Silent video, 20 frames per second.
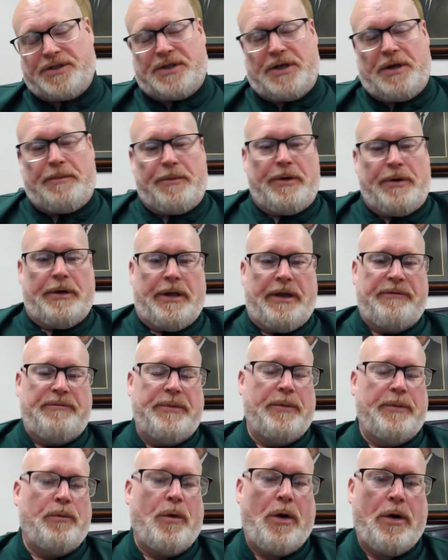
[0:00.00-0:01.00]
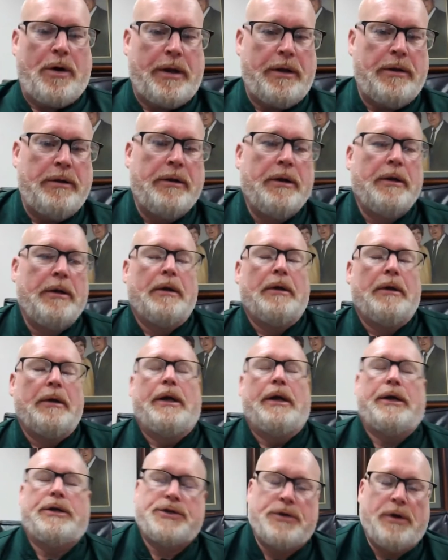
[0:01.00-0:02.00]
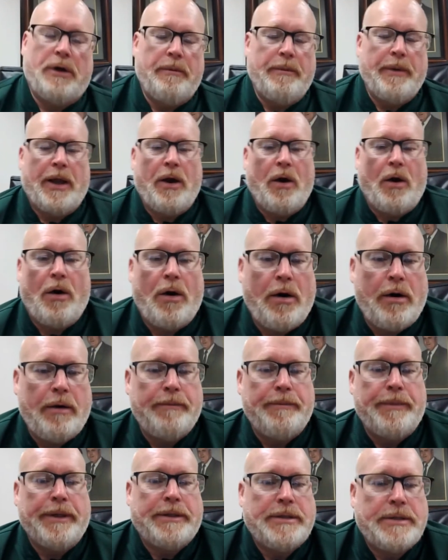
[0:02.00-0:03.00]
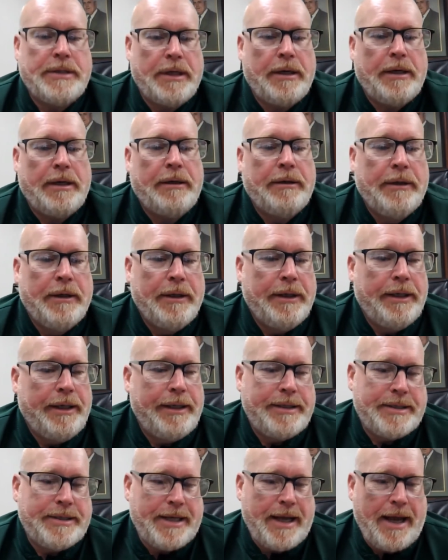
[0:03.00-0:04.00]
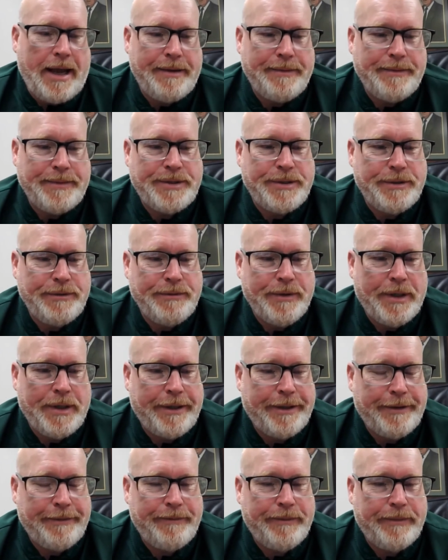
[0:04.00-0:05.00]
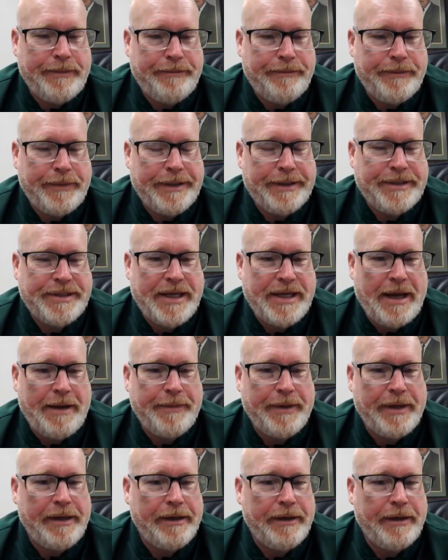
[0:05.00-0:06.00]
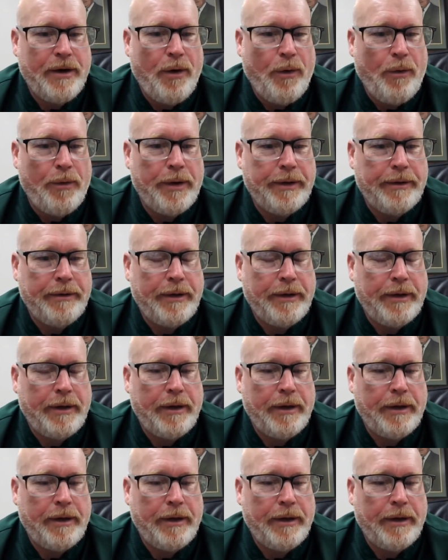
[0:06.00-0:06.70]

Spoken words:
summer, and they've been working extremely hard. But it's time to get going.